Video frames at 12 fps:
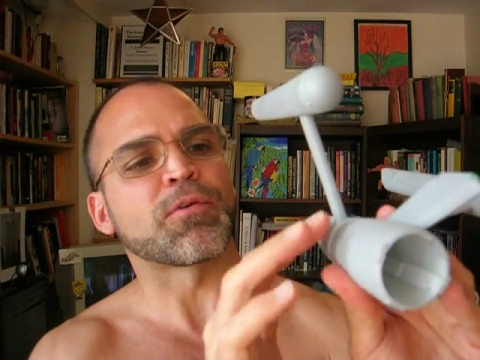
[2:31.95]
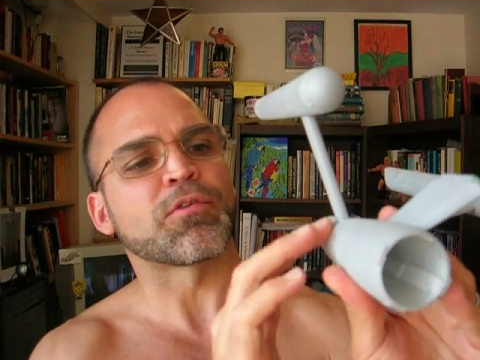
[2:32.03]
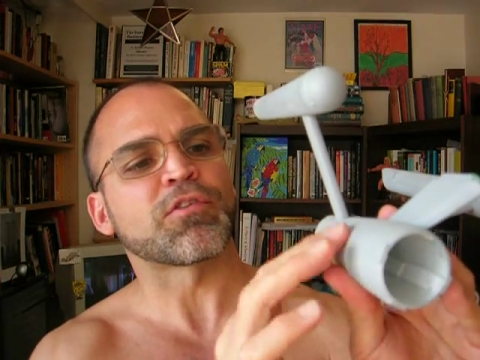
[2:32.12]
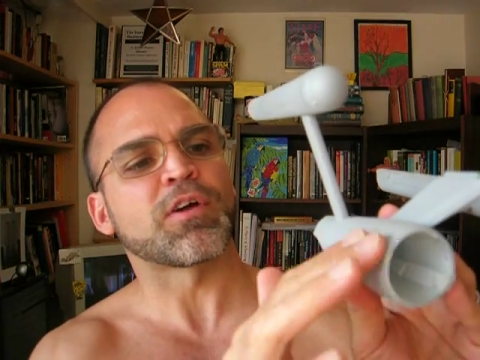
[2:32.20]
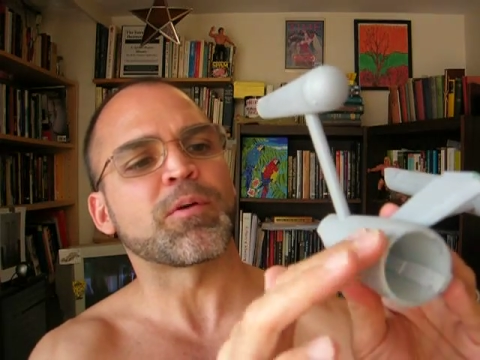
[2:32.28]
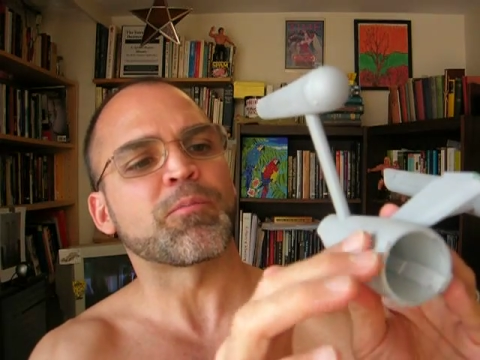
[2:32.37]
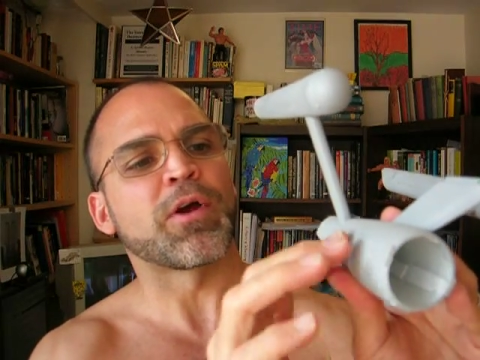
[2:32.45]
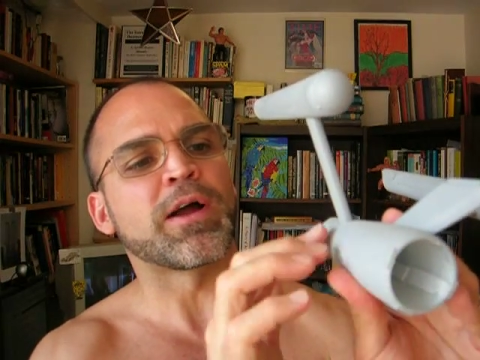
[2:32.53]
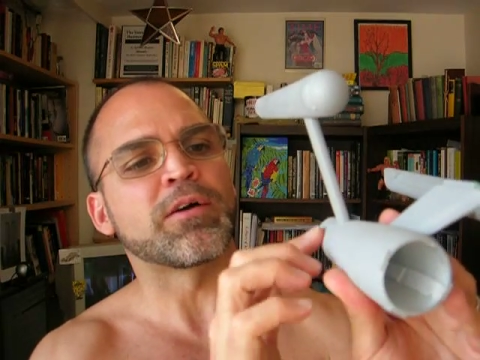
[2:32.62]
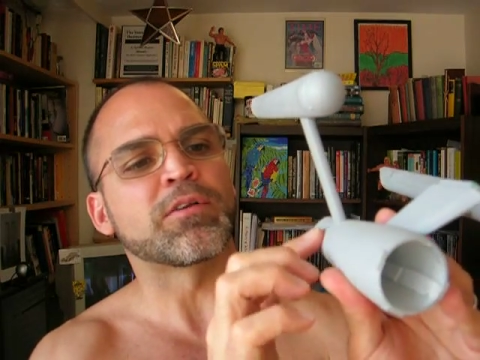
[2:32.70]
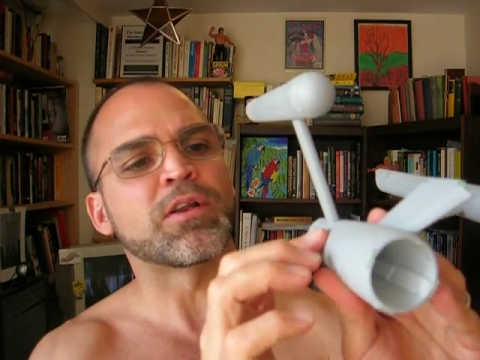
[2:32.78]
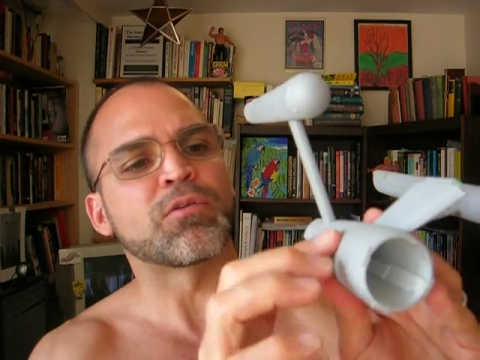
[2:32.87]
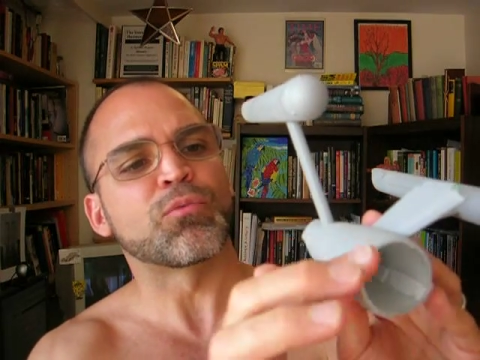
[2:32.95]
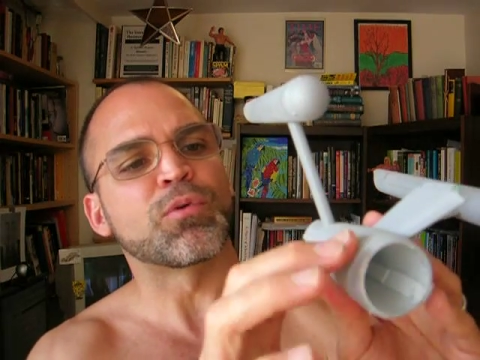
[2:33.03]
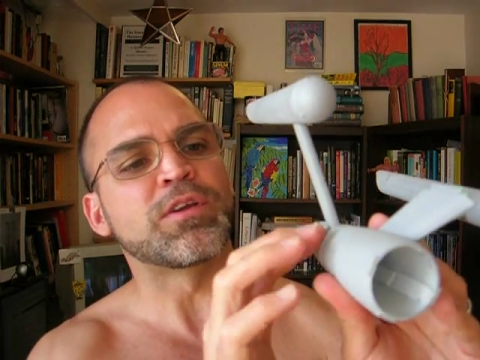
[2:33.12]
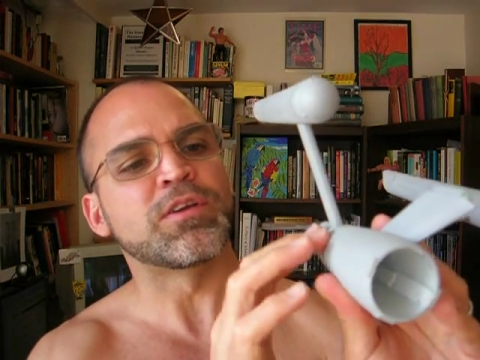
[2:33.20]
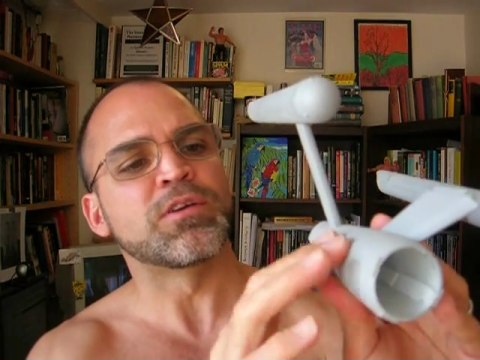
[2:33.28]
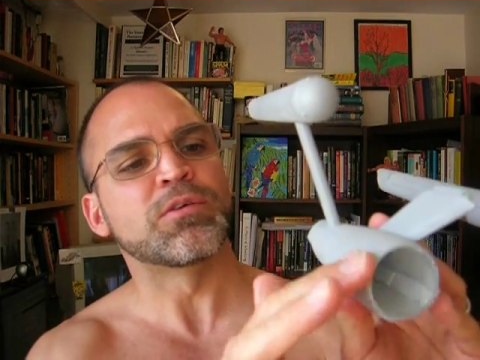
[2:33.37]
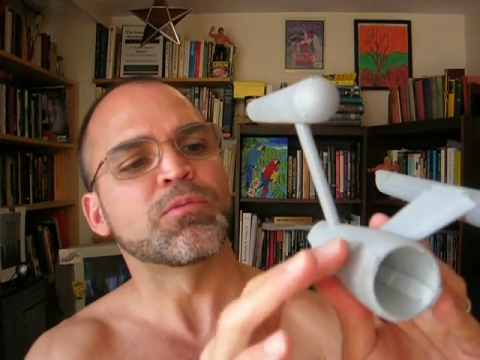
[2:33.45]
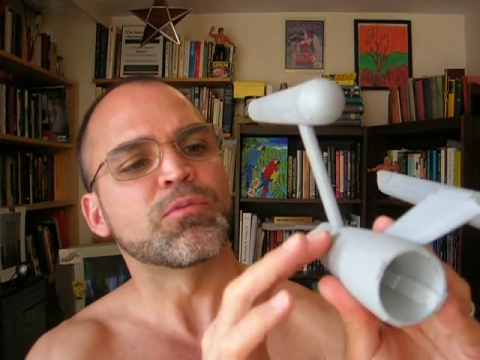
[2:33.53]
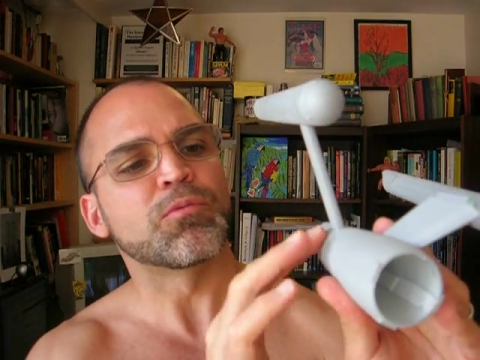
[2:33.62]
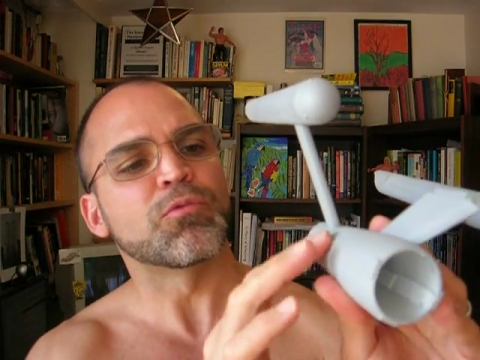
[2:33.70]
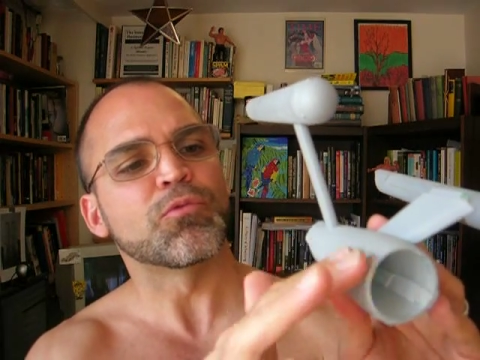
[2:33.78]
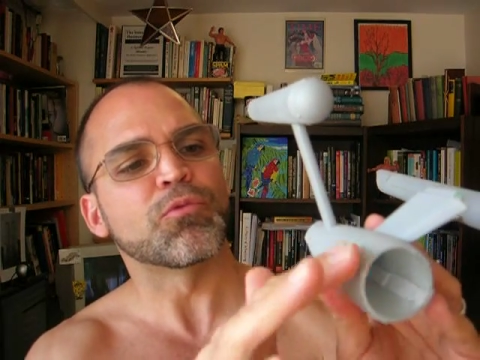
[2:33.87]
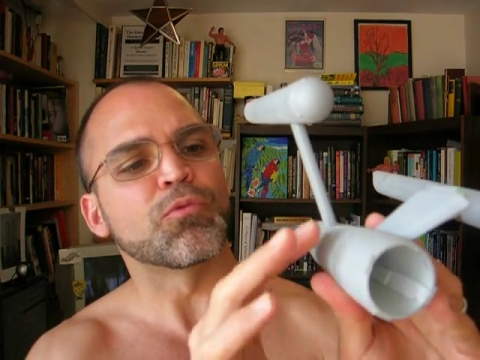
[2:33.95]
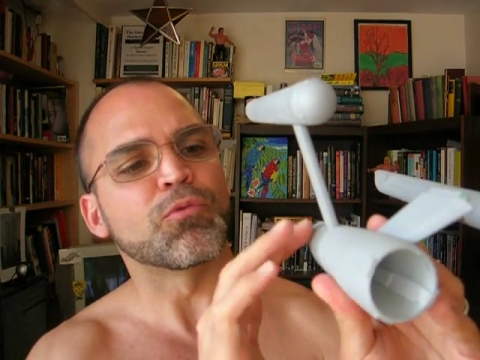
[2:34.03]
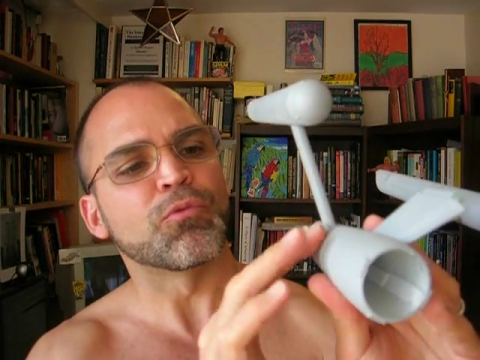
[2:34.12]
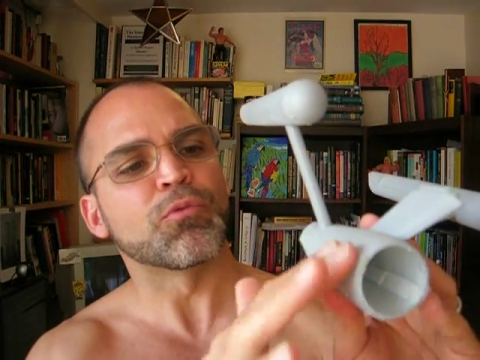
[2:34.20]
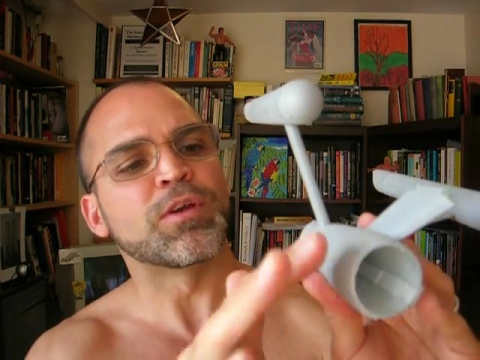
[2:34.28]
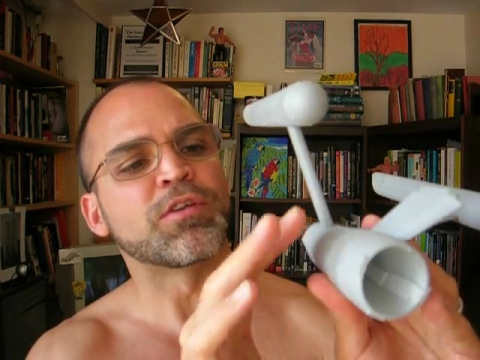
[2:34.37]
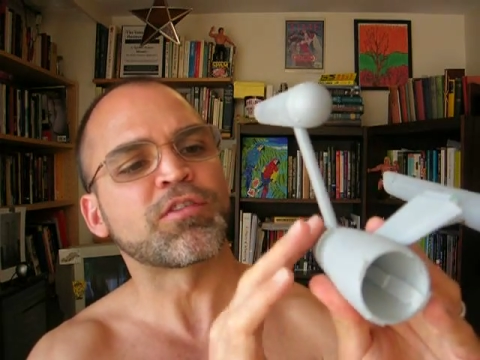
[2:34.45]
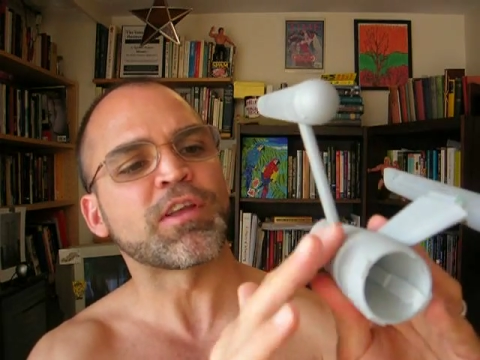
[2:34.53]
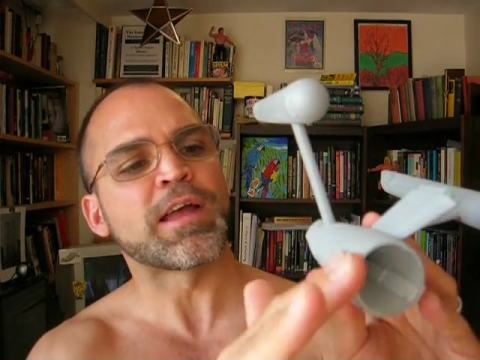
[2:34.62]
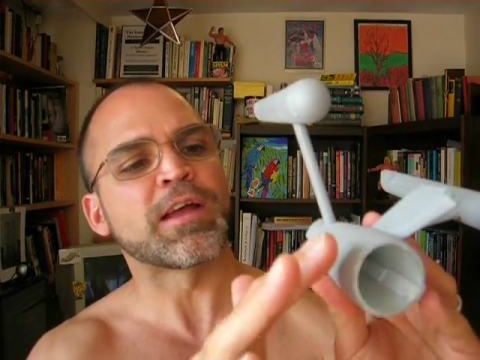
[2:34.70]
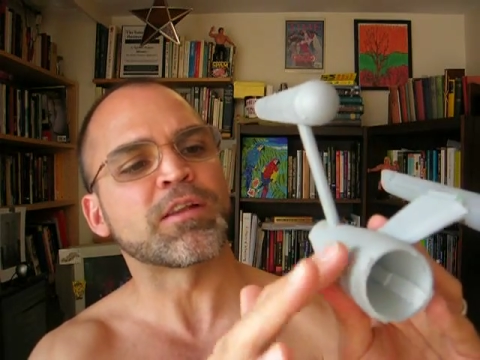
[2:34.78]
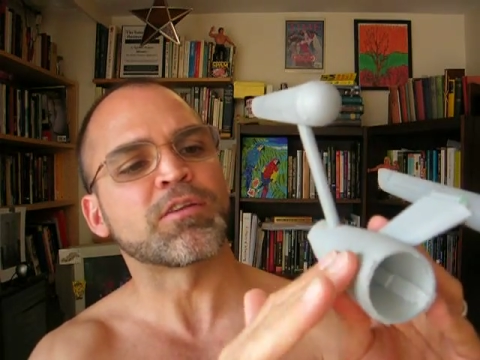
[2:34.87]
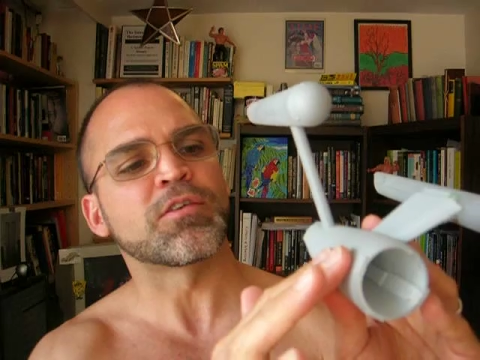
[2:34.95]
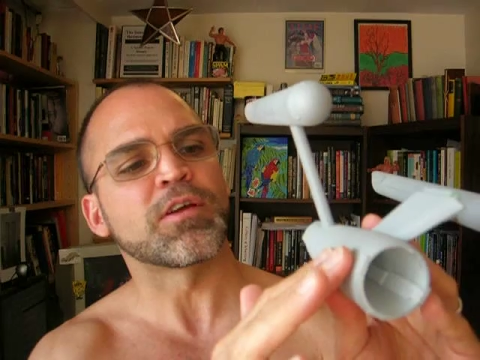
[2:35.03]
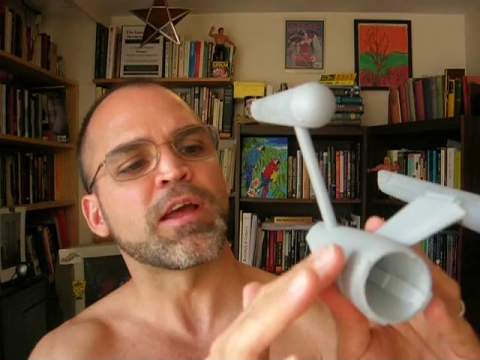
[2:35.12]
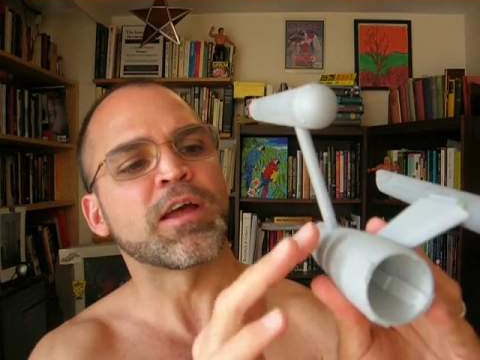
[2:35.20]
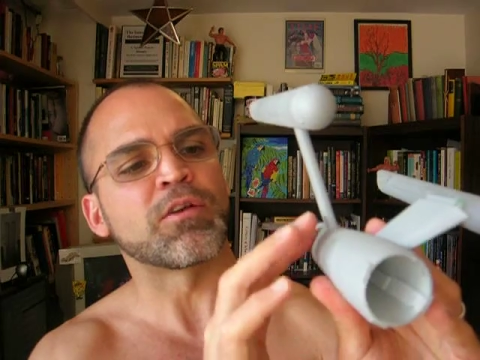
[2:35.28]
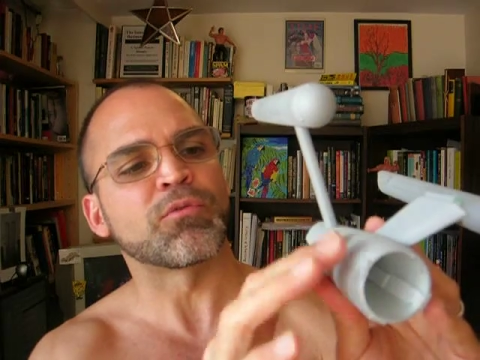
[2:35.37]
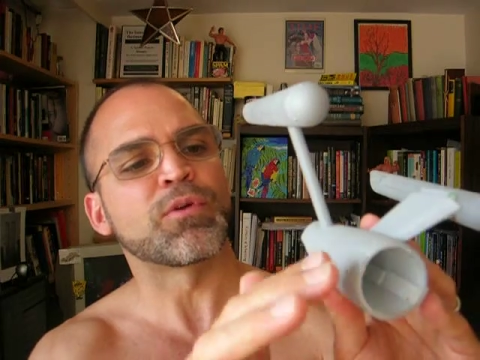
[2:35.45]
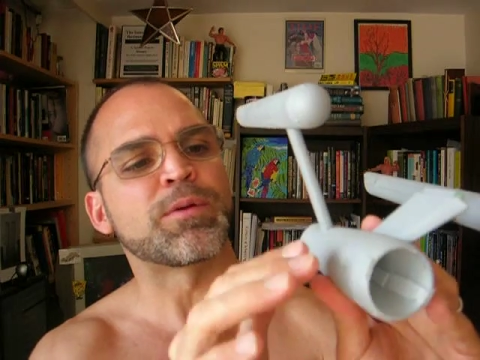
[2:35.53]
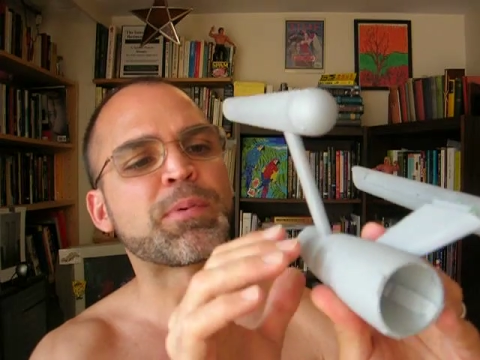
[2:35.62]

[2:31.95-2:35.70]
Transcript: first time round and re-sand and